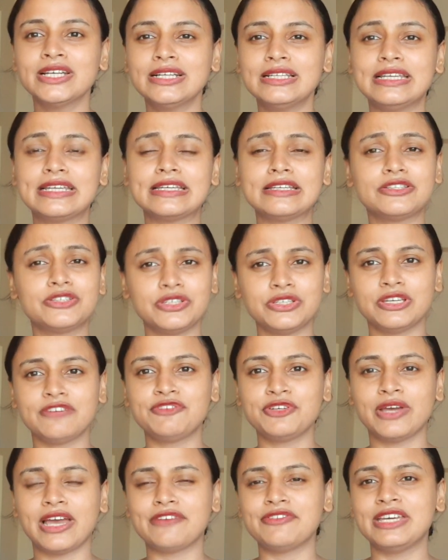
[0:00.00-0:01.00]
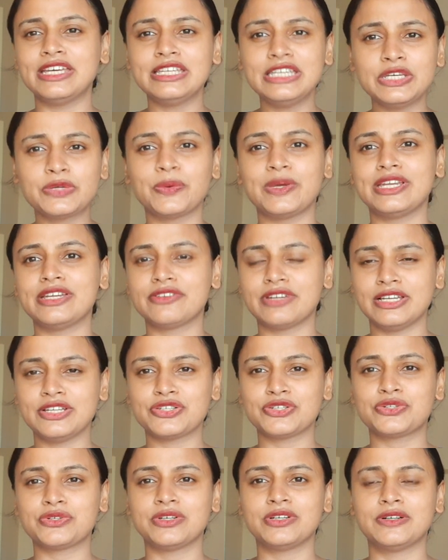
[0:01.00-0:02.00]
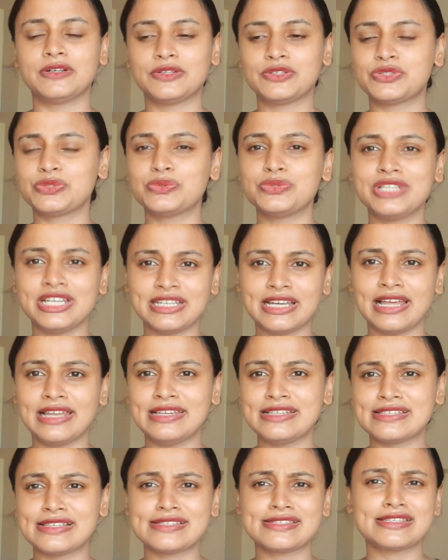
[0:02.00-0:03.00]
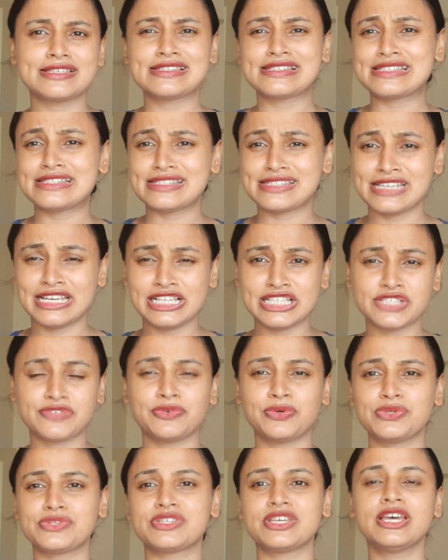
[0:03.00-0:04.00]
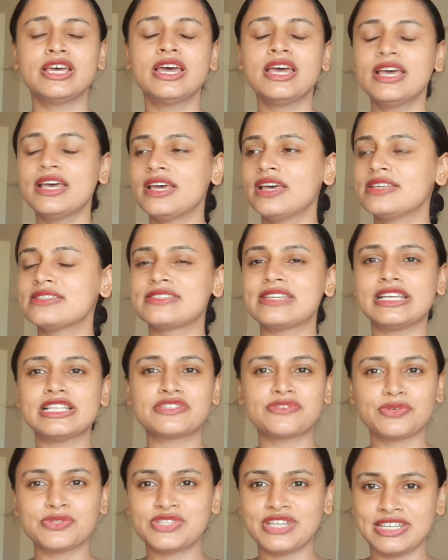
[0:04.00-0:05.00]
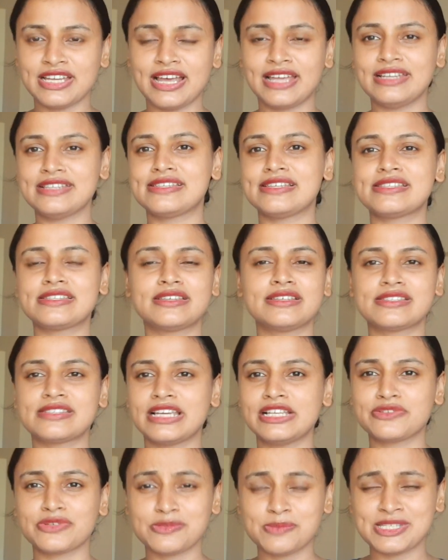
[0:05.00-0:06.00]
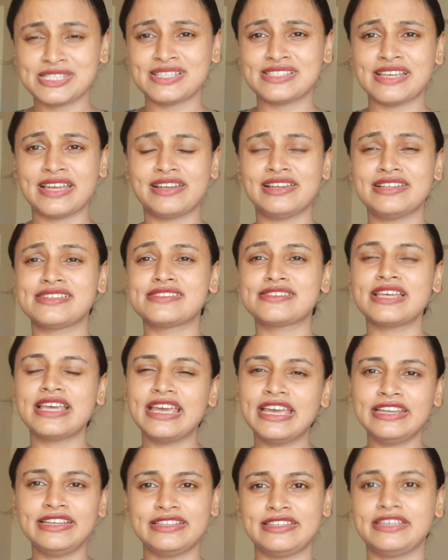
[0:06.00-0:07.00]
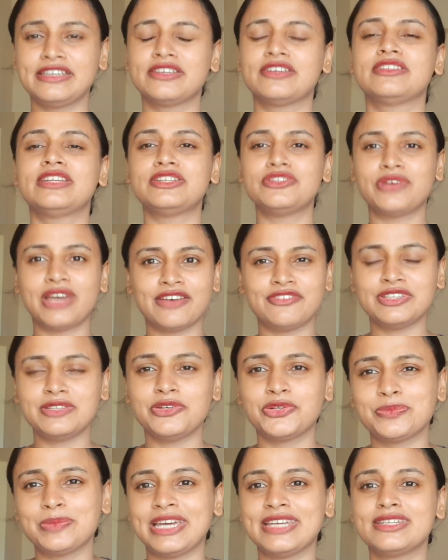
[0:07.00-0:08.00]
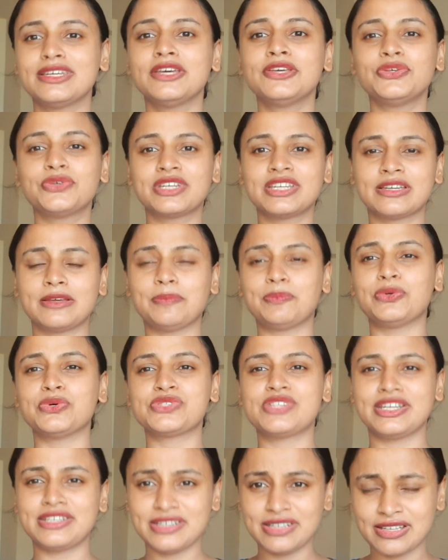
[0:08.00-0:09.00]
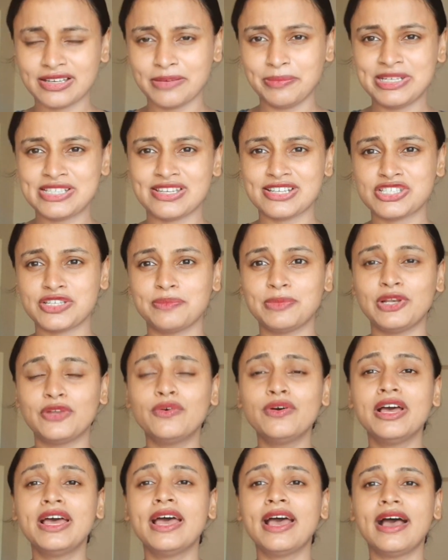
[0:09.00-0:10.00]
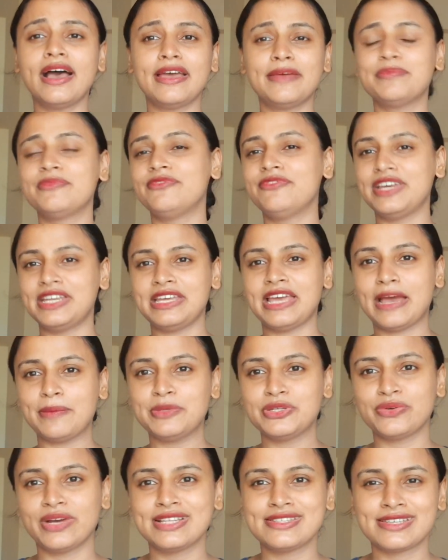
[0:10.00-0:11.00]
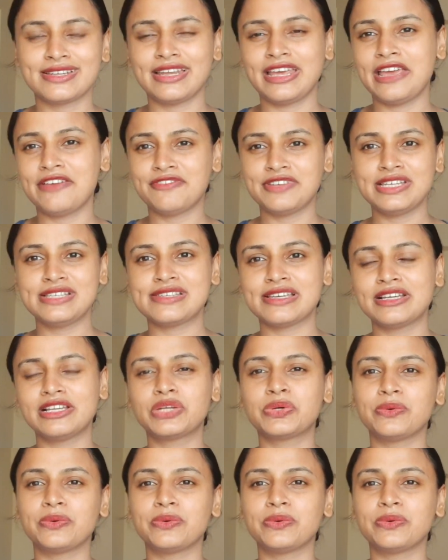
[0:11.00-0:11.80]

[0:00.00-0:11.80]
like if you have any query related to data analysis, Salesforce data analysis, Salesforce business analysis, anything that you have in your mind, you can post that in the comment section below. I'm very happy to answer every single